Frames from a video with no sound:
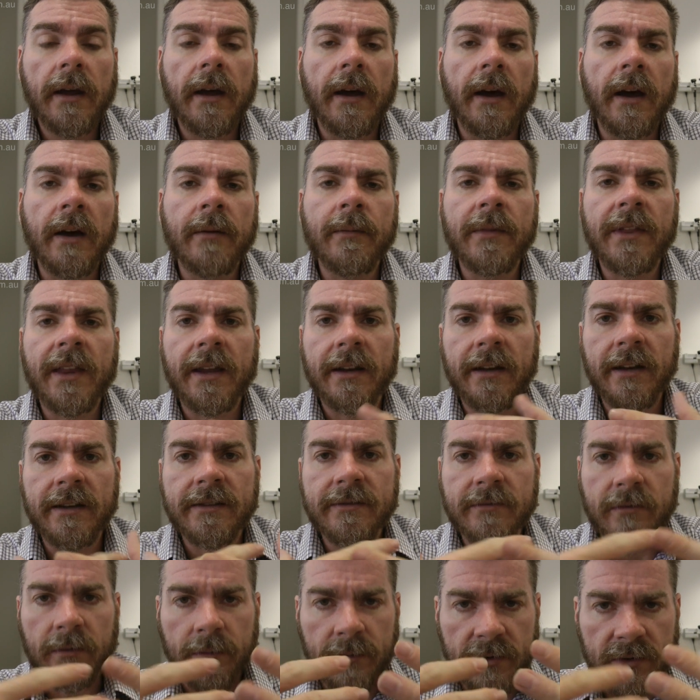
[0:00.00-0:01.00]
and that
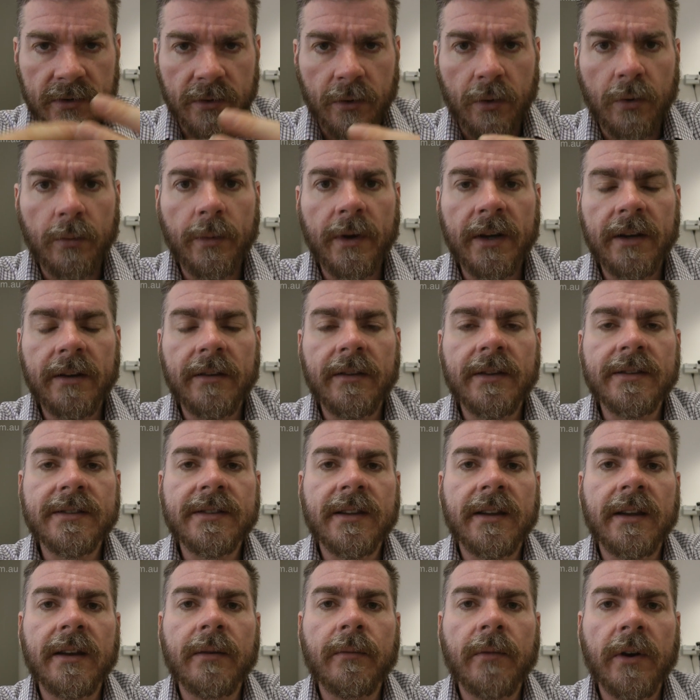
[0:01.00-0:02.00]
needs to absorb into the
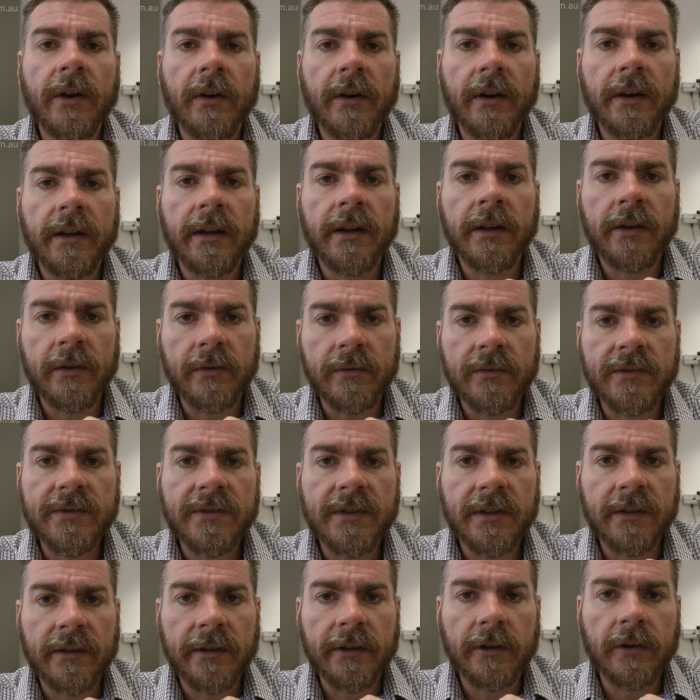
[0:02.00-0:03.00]
skin where it
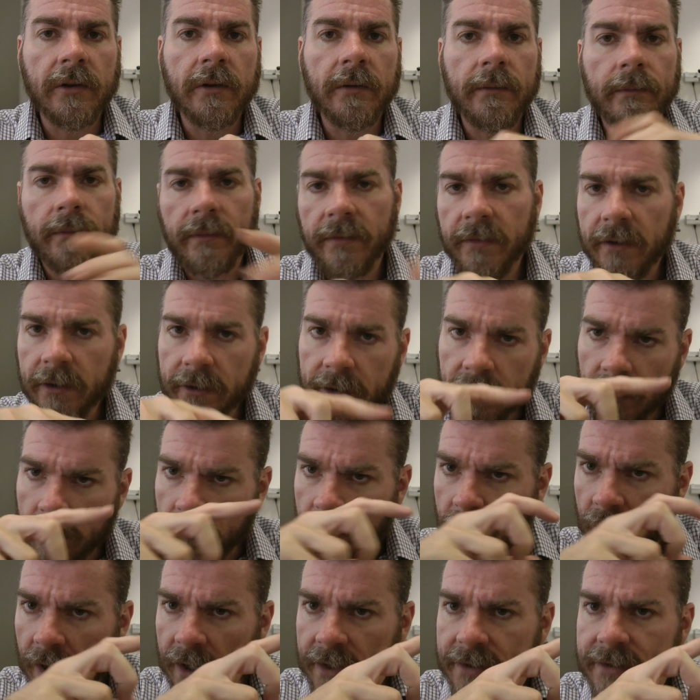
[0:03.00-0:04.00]
kills the little
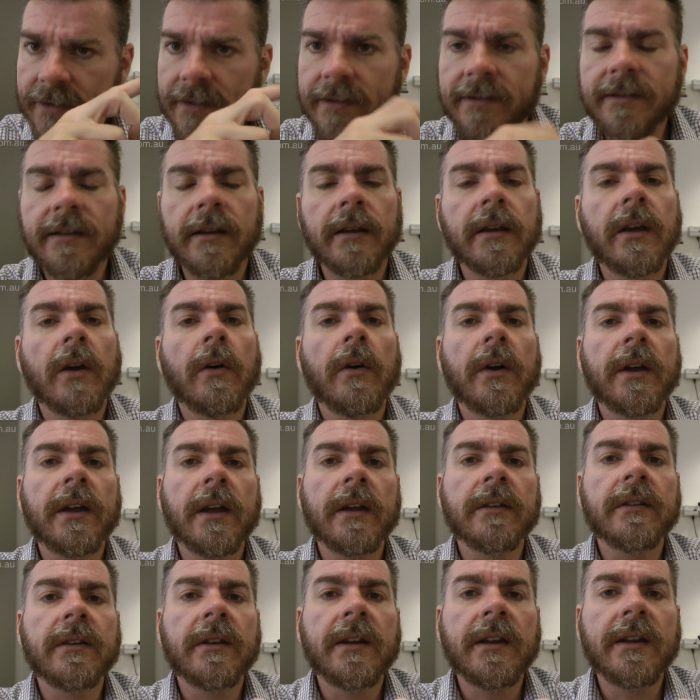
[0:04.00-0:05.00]
mites as they're
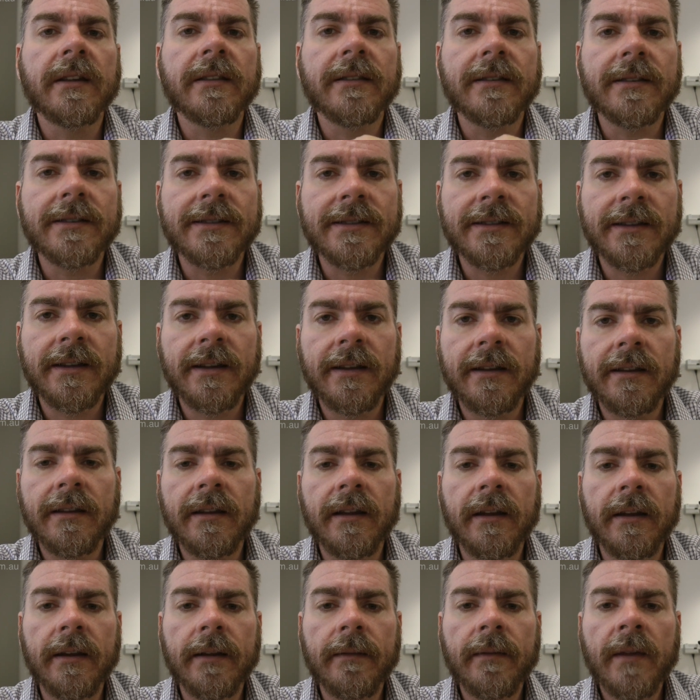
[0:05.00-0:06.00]
going underneath the
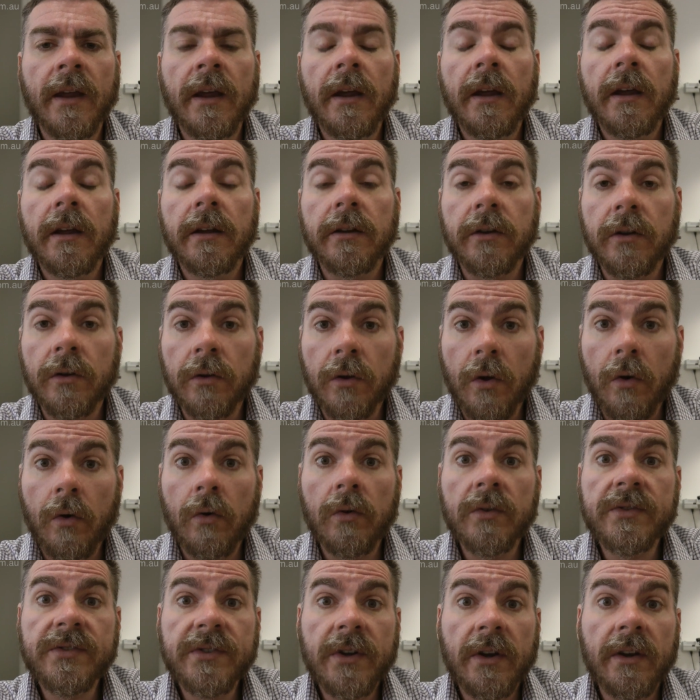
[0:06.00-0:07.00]
skin there. You'll
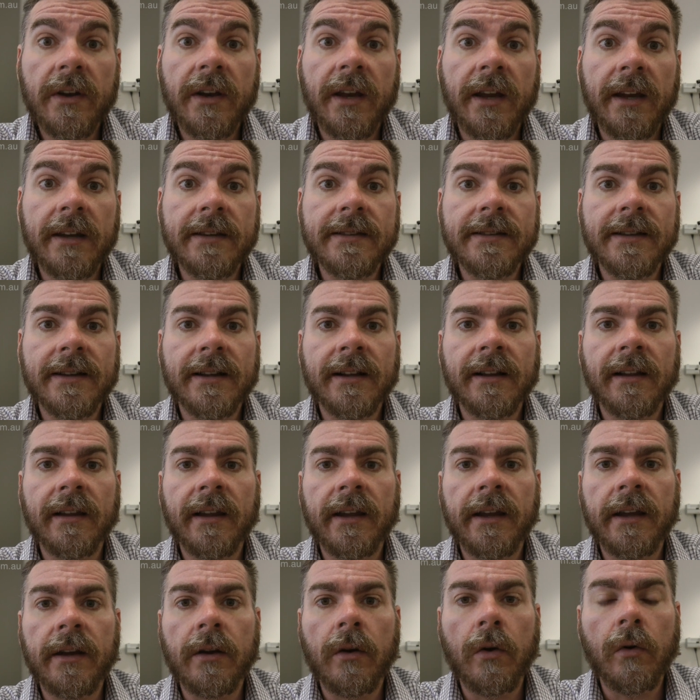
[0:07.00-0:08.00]
also need to
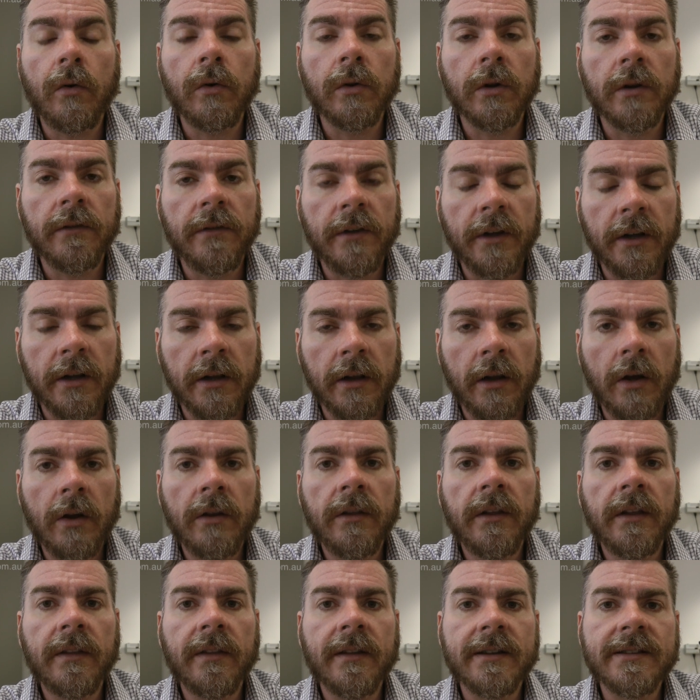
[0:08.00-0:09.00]
clean all of your
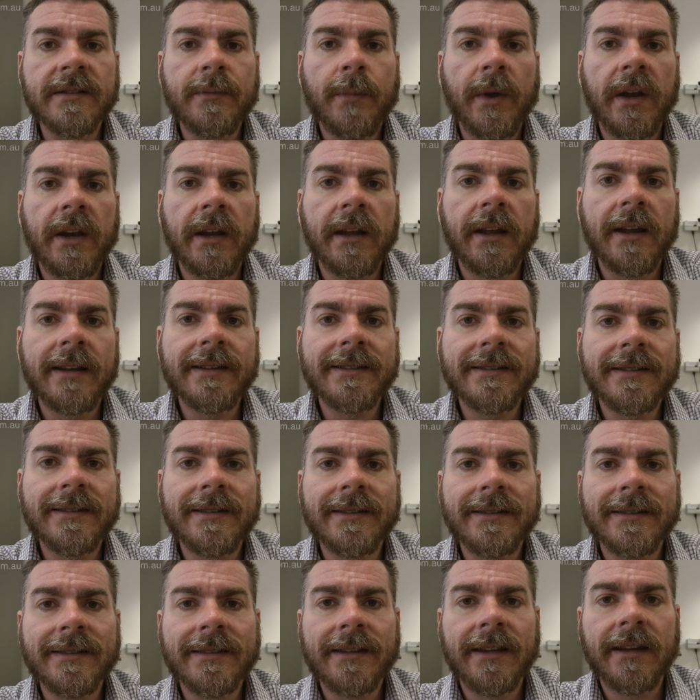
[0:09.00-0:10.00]
clothing that's been
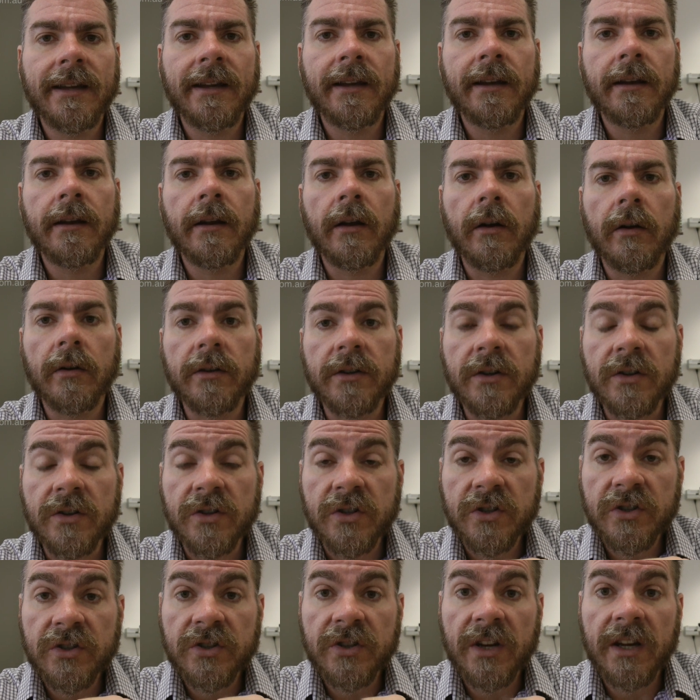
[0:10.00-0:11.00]
against your skin, your
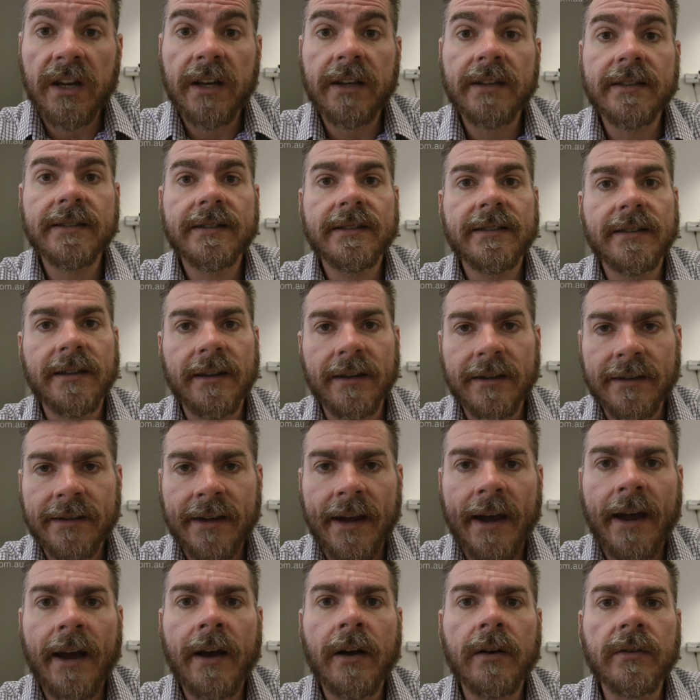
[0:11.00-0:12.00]
sheets, your
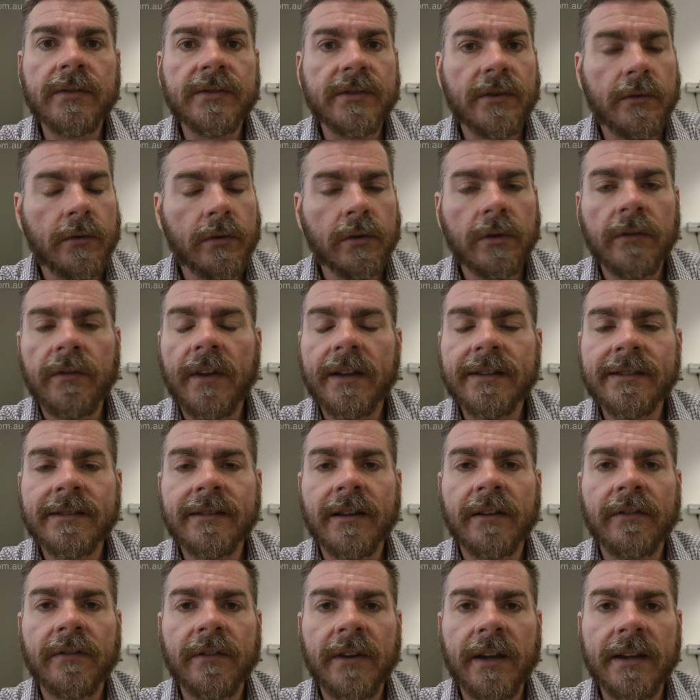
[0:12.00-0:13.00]
towels, all of that
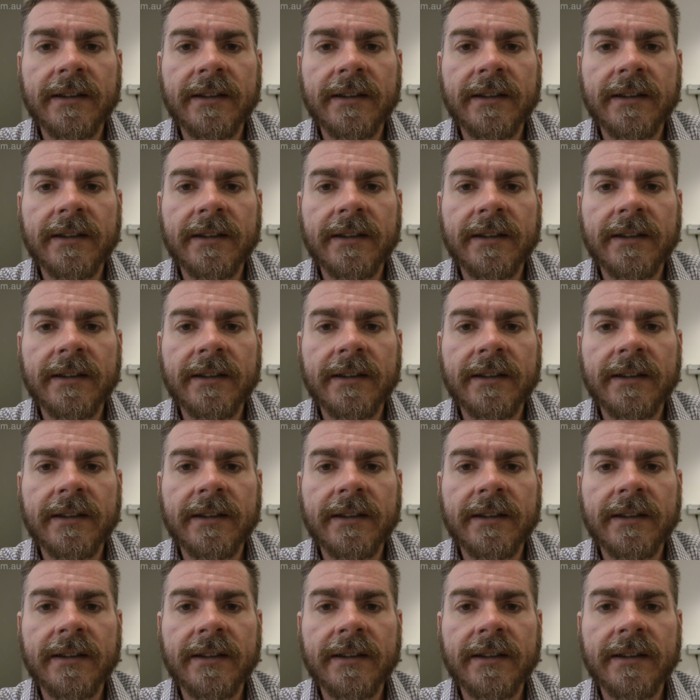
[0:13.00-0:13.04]
stuff